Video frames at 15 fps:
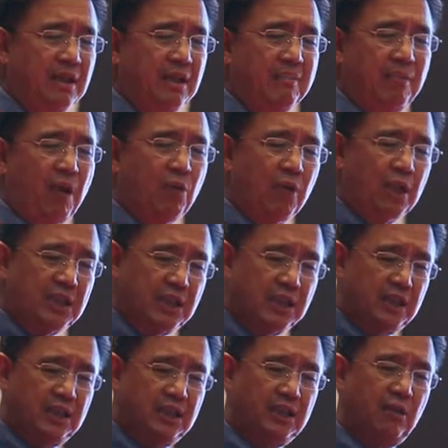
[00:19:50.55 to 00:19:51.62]
Can we
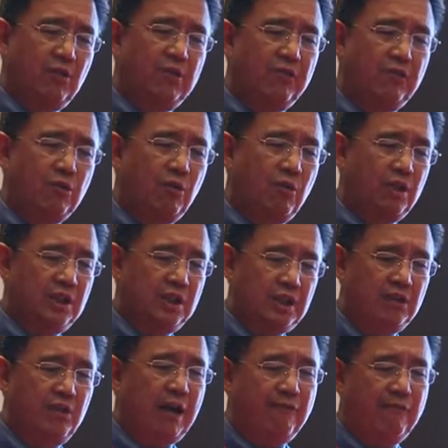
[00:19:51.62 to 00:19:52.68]
set up more
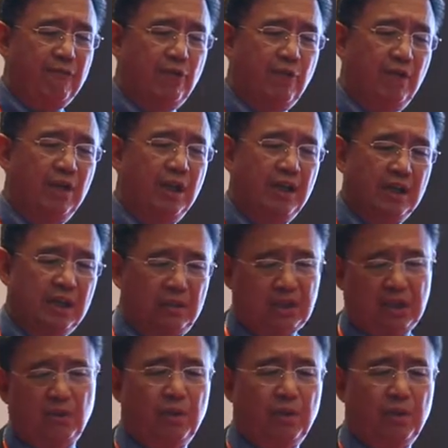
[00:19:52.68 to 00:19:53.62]
universities, hospitals,